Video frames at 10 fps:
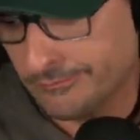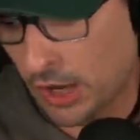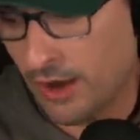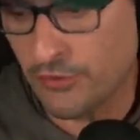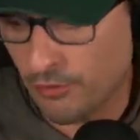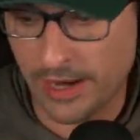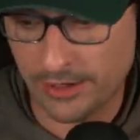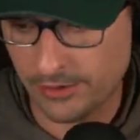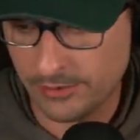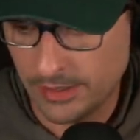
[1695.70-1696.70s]
off the
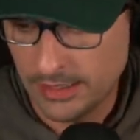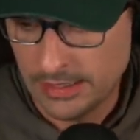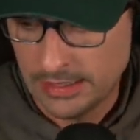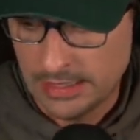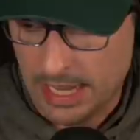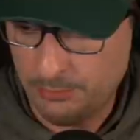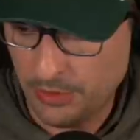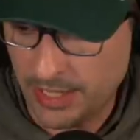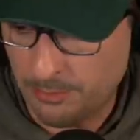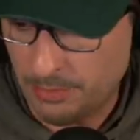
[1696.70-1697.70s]
record, I
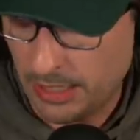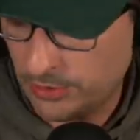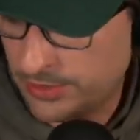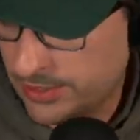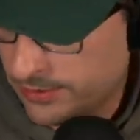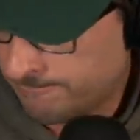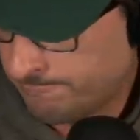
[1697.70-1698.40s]
played about